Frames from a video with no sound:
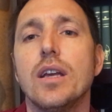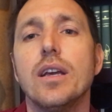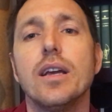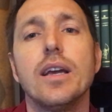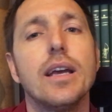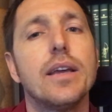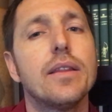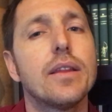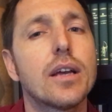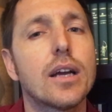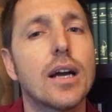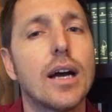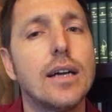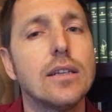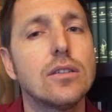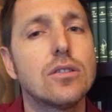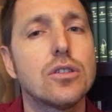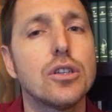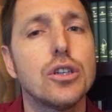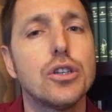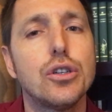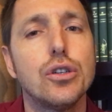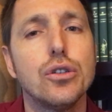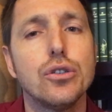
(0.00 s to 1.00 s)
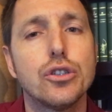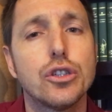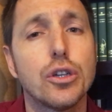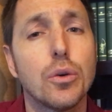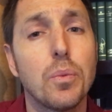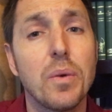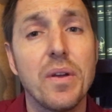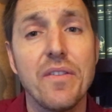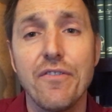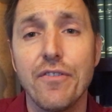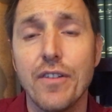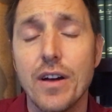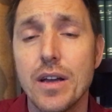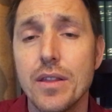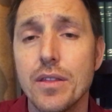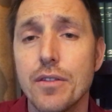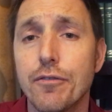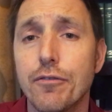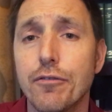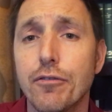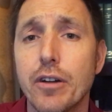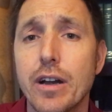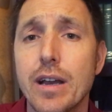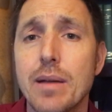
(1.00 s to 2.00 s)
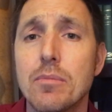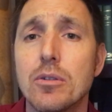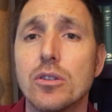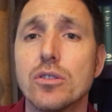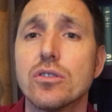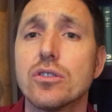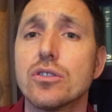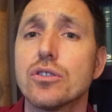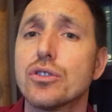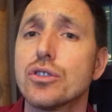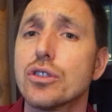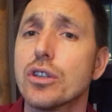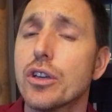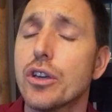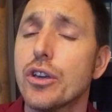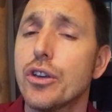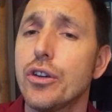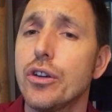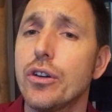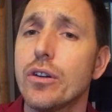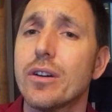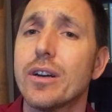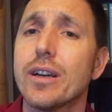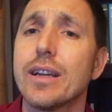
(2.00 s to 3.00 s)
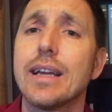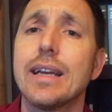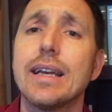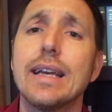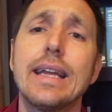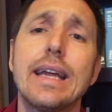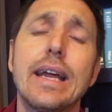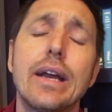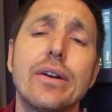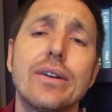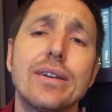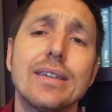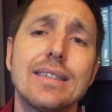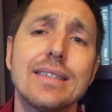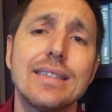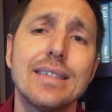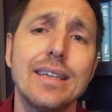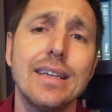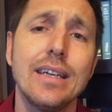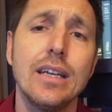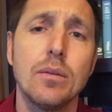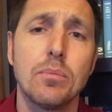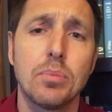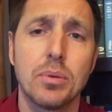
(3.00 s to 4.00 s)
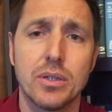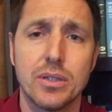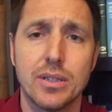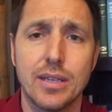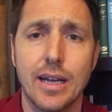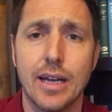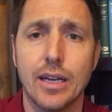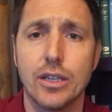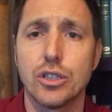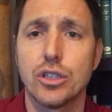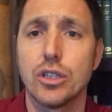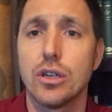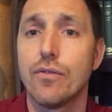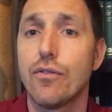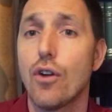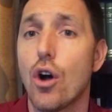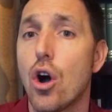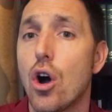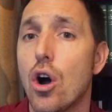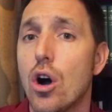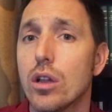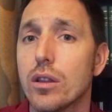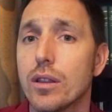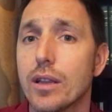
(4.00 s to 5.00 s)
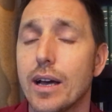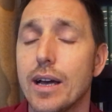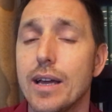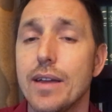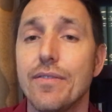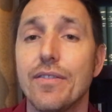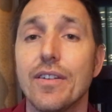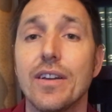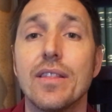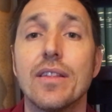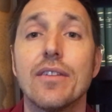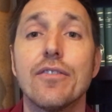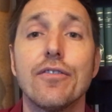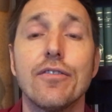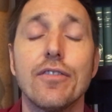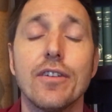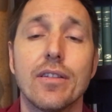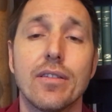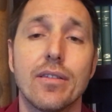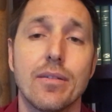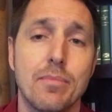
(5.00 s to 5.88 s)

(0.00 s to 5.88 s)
In the Constitution, we find the framers securing and guaranteeing protection of all life in the Fifth